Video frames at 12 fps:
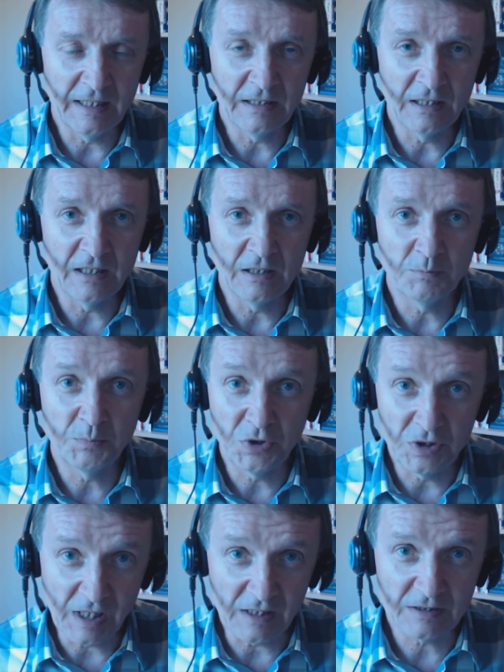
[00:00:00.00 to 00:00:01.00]
in a
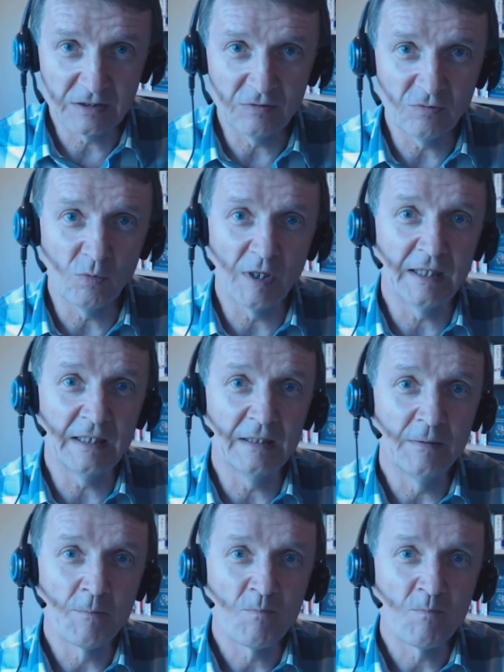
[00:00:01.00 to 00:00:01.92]
productive way